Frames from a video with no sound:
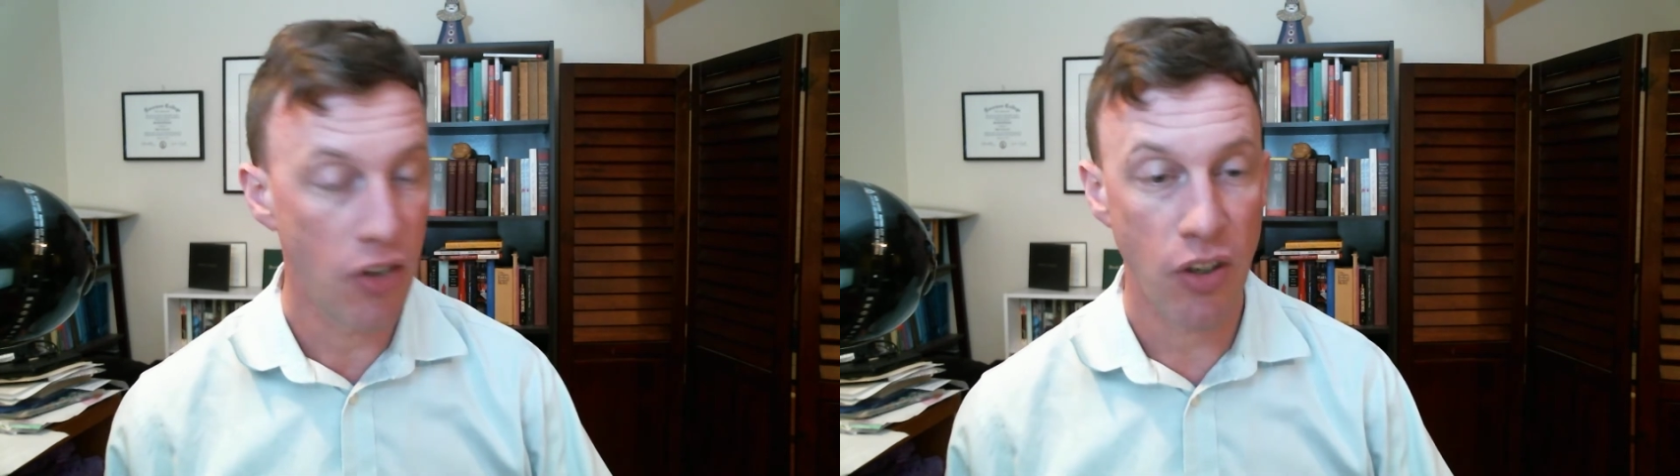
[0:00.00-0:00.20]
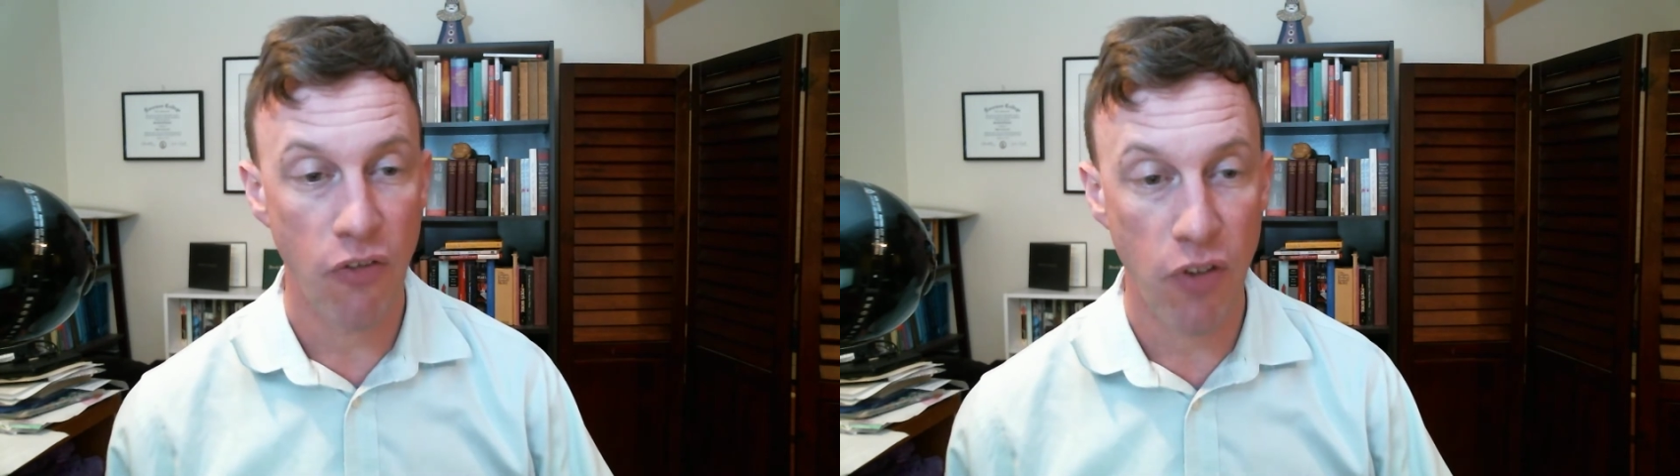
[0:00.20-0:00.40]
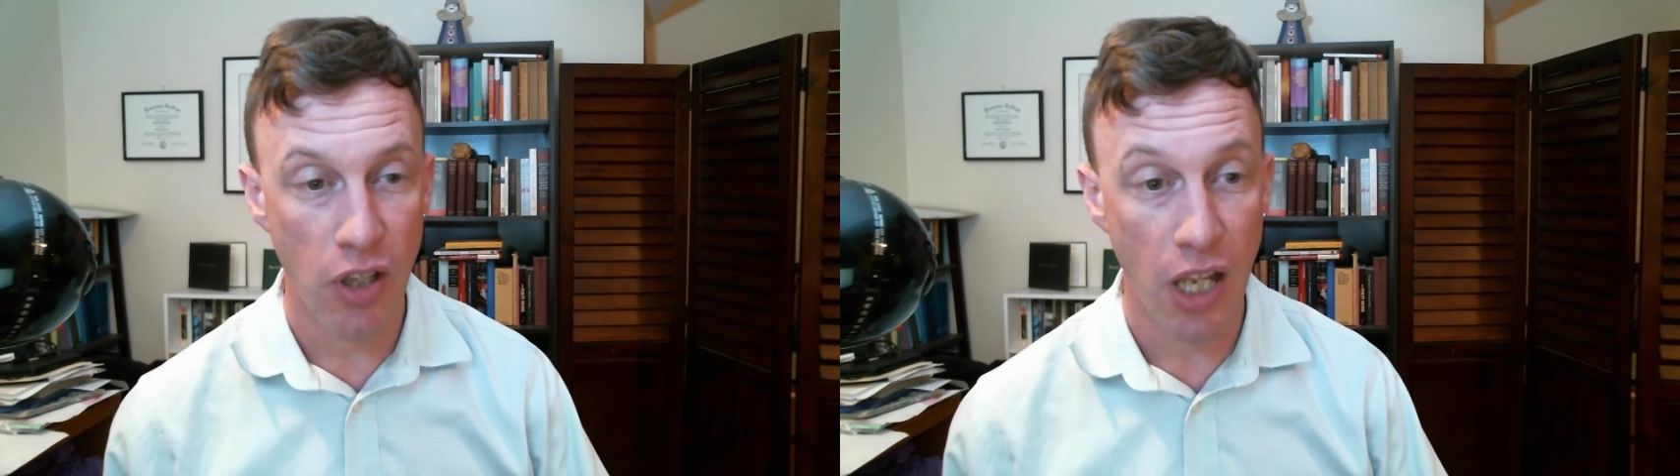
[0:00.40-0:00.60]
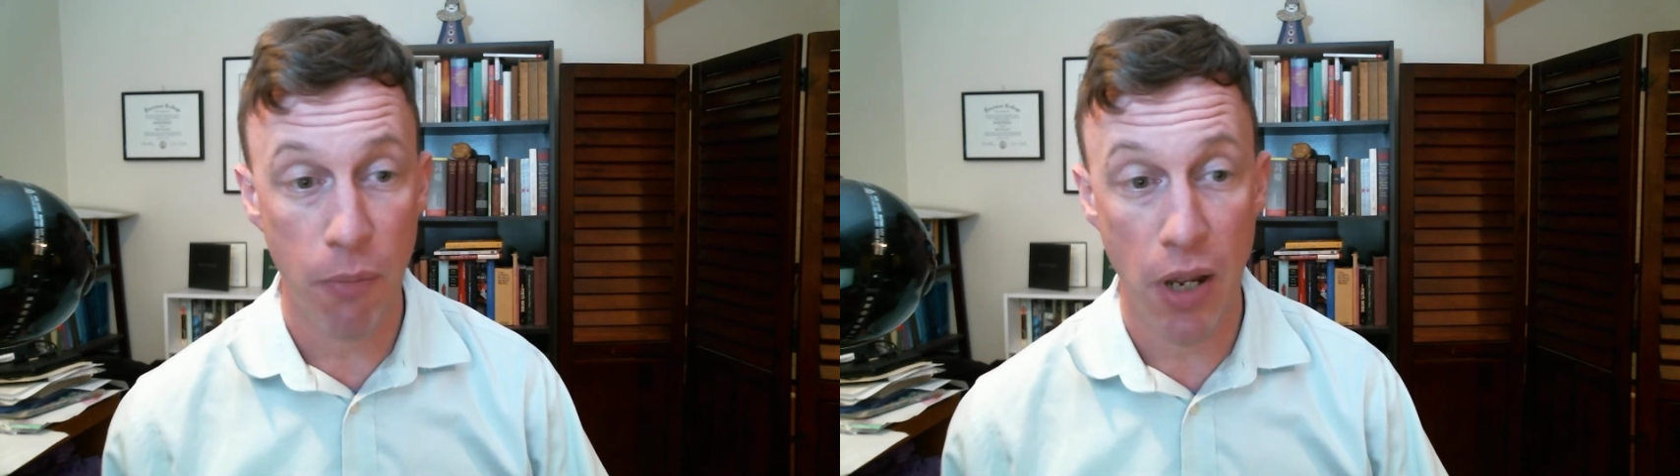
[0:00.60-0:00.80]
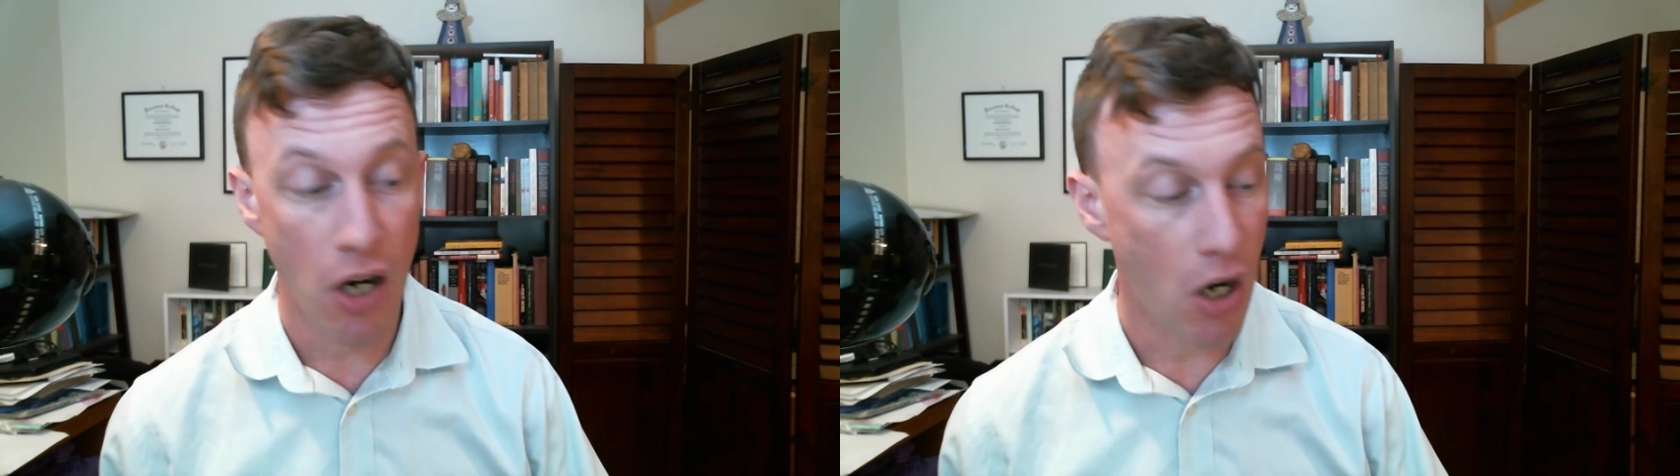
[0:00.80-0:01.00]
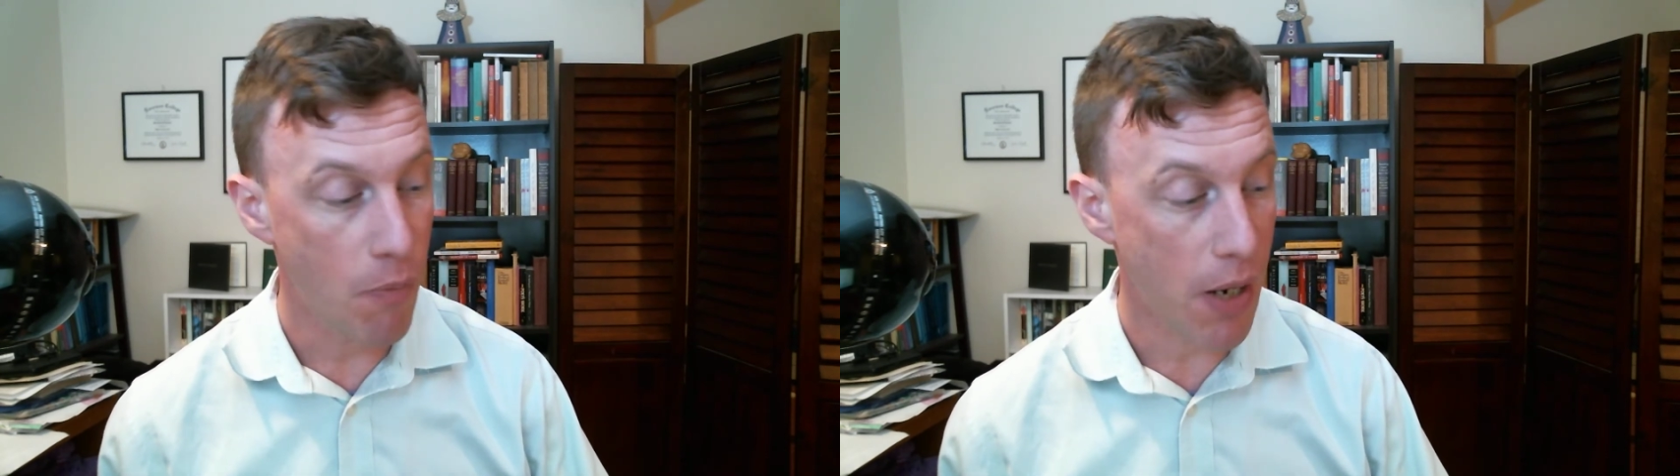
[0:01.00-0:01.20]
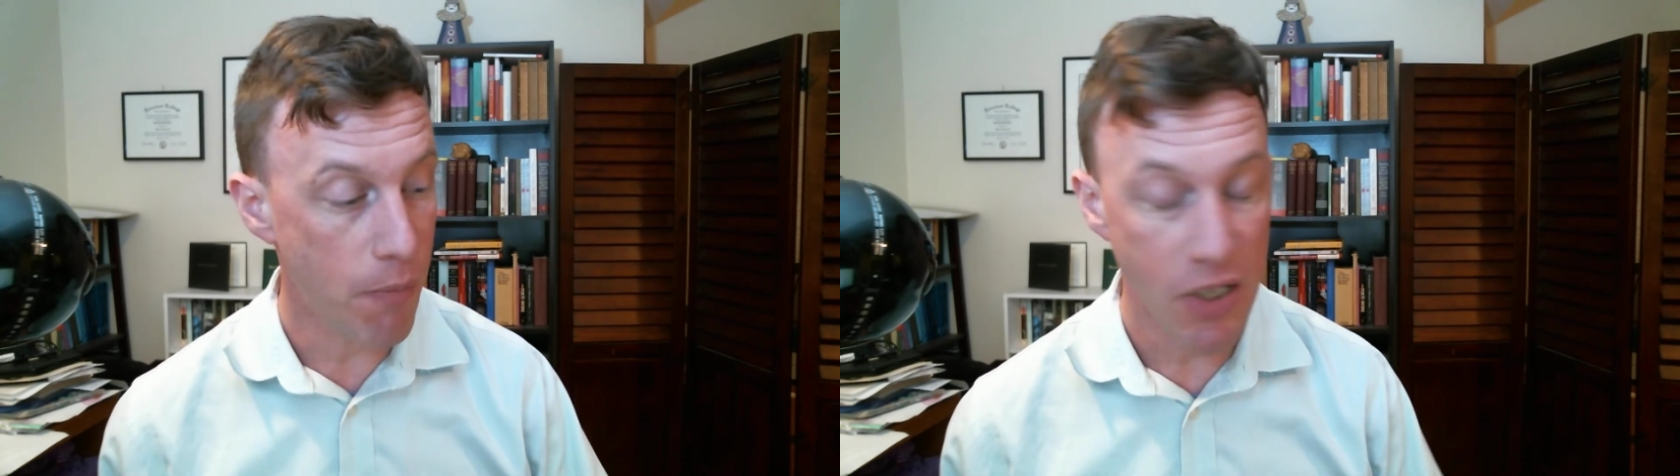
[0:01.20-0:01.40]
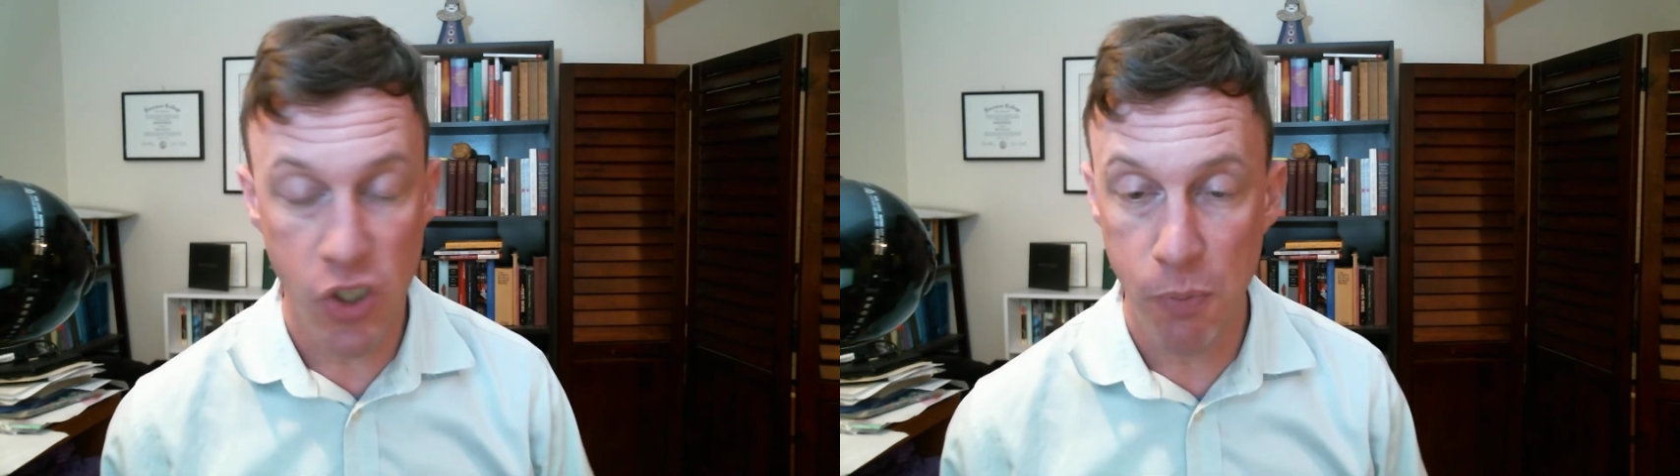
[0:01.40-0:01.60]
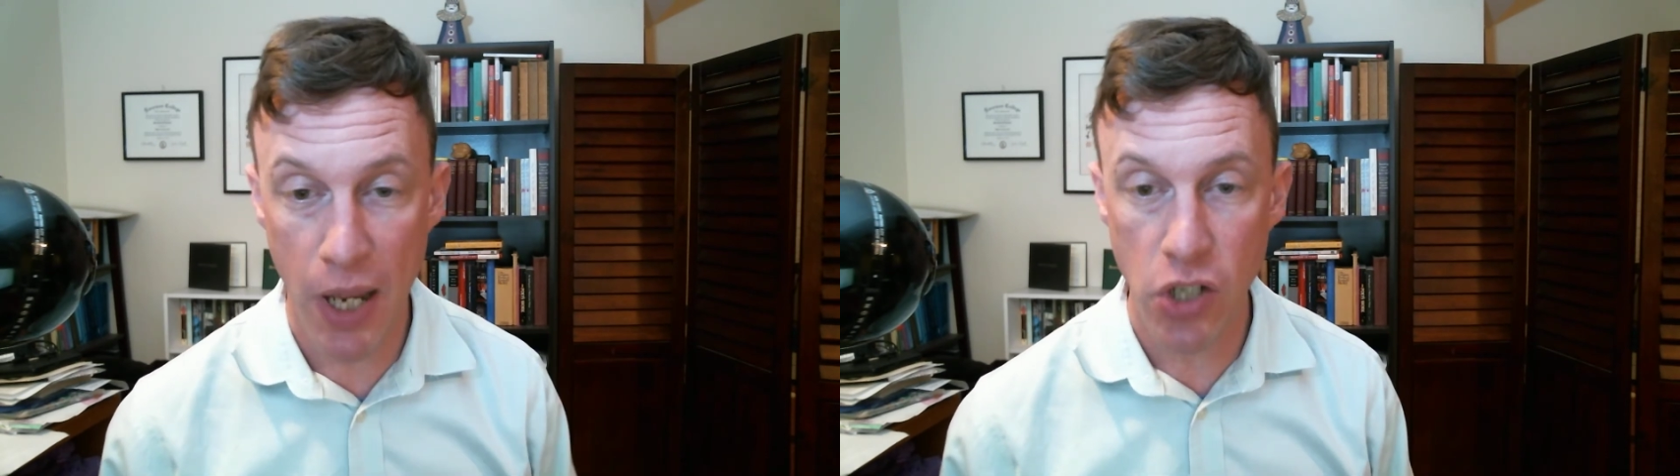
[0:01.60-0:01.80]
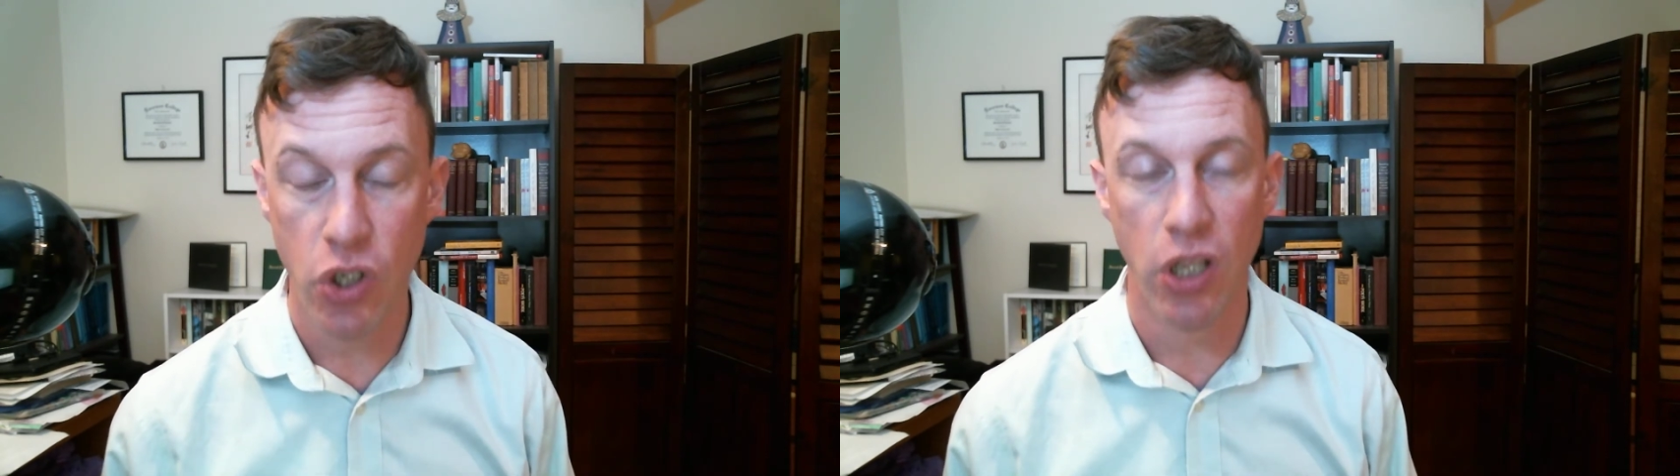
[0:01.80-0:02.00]
They feel like my art might be
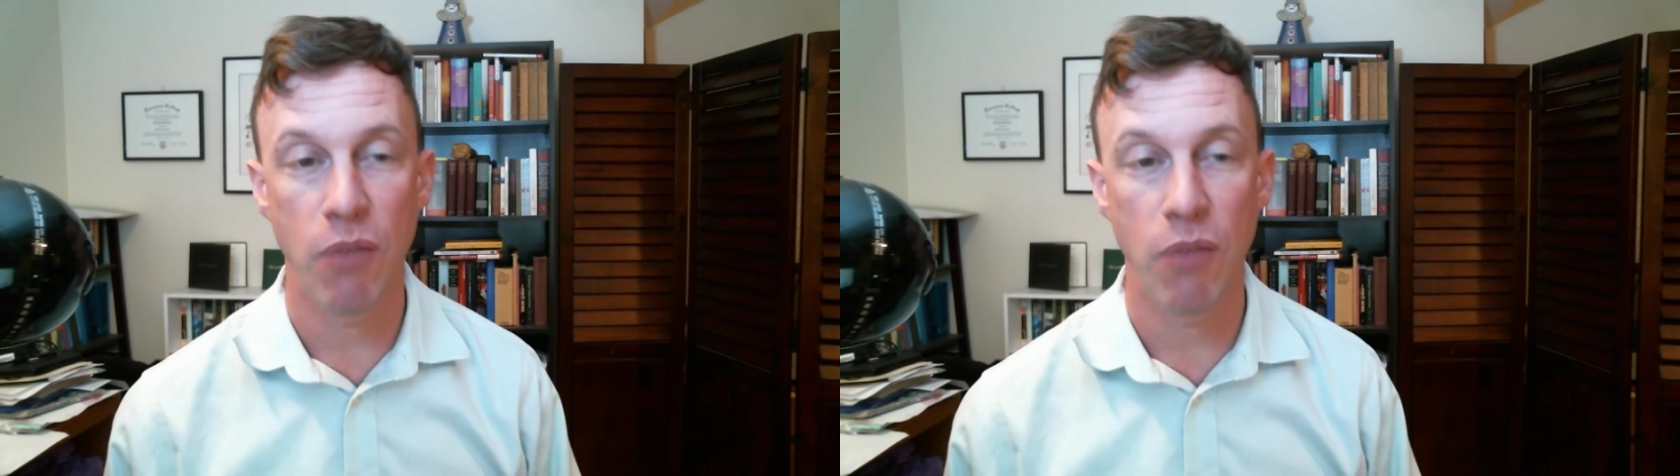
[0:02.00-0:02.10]
special